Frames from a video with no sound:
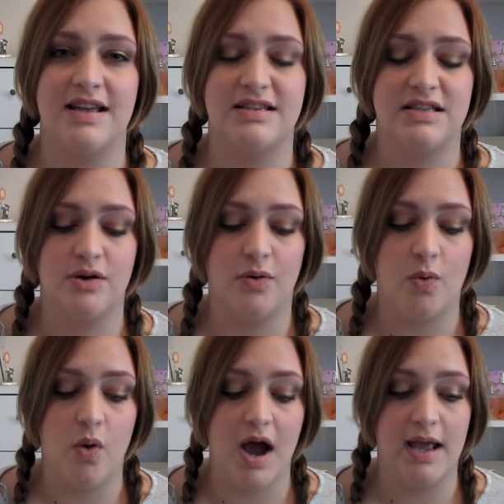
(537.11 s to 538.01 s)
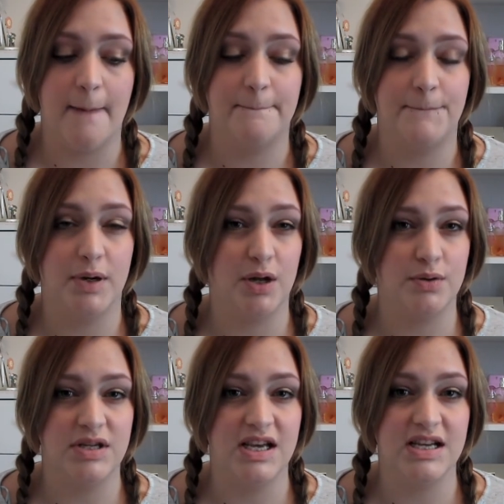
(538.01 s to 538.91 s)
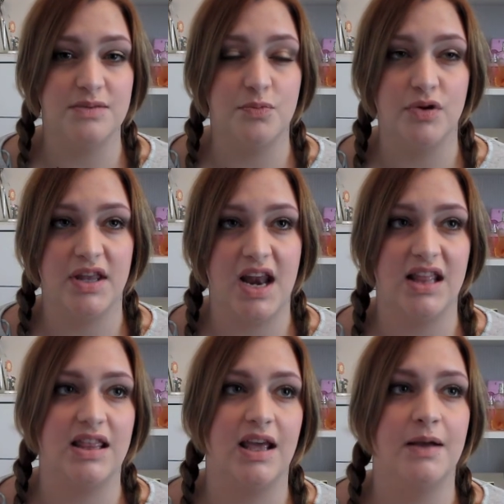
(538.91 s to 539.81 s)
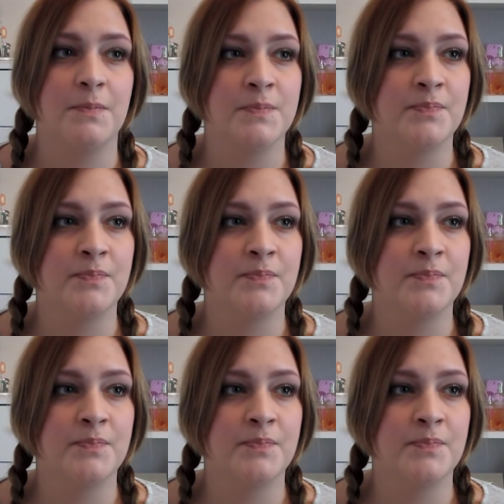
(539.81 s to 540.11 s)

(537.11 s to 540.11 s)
It's still quite bloated more than anything.